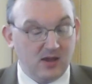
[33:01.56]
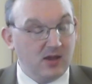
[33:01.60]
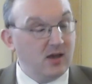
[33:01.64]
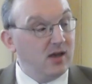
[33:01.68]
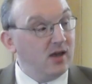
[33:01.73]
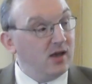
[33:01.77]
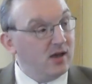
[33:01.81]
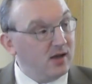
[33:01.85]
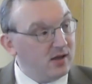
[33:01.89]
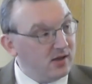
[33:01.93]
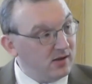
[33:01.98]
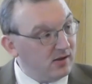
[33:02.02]

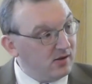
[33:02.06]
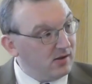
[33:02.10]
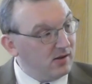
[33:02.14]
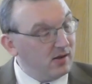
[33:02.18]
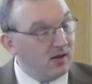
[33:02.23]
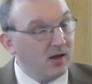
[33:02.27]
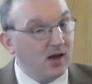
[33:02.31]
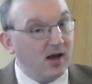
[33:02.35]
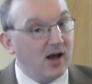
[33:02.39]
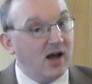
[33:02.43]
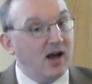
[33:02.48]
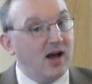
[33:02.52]

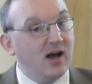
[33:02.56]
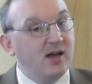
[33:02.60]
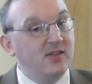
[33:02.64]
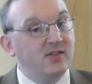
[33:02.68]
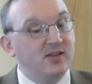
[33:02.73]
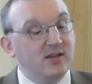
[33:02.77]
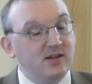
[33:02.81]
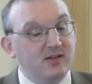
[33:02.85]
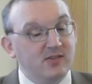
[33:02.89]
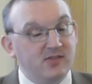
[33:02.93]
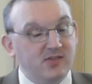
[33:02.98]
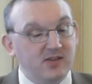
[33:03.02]
and
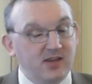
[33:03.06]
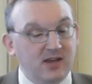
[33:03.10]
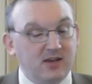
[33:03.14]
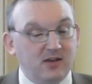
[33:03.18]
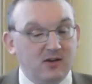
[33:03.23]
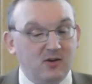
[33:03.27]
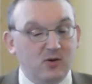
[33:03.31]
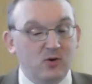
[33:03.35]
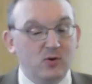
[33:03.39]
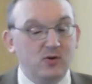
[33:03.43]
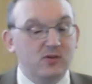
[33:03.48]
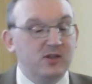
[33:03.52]
then think
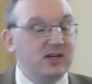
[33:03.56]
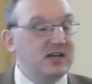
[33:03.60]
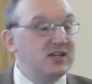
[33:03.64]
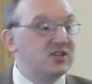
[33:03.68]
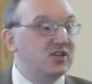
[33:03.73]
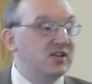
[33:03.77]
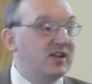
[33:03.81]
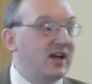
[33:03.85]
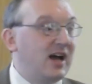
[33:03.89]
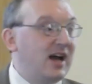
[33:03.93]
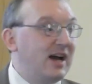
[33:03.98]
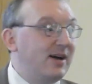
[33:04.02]
who these
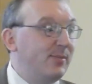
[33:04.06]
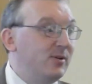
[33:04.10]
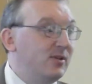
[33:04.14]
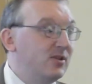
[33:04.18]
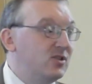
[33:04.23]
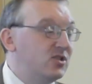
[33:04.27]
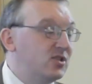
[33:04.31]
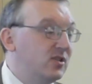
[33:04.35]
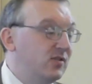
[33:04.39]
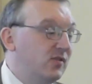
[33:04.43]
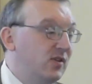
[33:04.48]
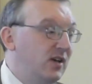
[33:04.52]

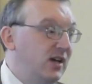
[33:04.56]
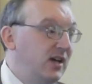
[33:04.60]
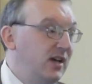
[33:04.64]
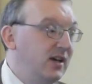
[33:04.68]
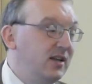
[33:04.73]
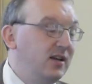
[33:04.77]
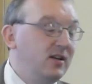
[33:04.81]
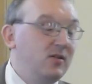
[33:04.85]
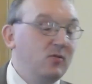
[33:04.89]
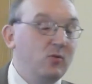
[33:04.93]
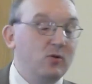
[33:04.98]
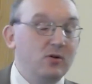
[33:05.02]
inhabitants of
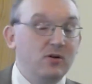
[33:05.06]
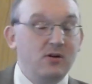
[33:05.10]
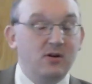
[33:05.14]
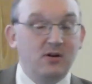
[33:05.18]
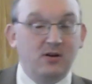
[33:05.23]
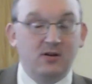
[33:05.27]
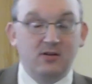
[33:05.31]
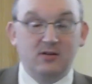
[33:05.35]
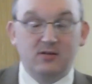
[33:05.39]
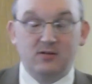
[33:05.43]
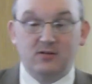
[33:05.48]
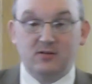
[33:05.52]
Canaan
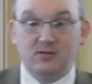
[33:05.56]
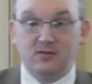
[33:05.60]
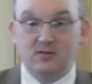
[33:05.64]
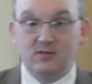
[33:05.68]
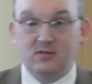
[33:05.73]
were.